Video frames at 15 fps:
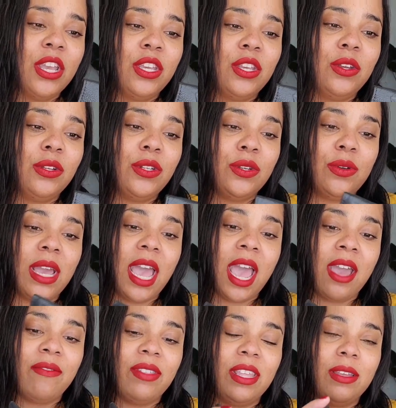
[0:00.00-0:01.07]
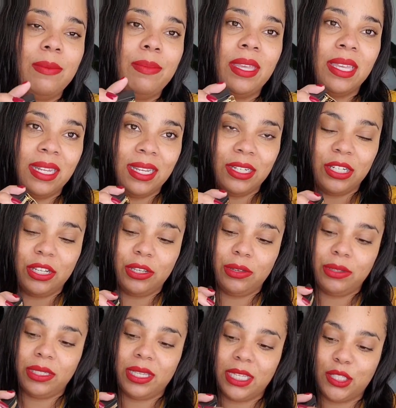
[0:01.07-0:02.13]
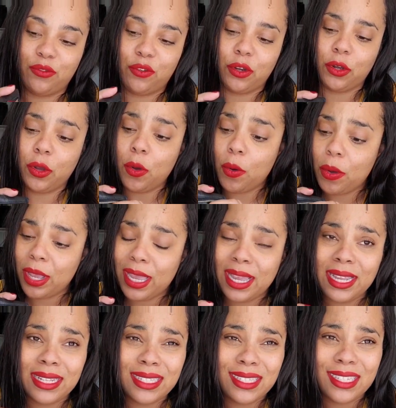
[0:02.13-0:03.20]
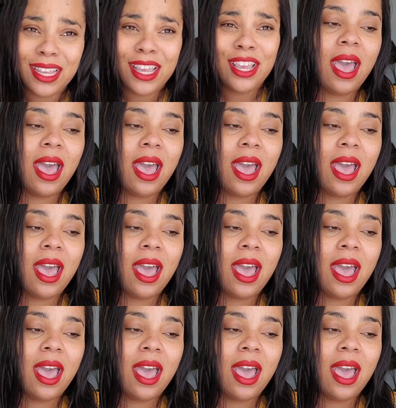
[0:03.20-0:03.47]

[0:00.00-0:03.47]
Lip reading: you do have the ability to use this for coins.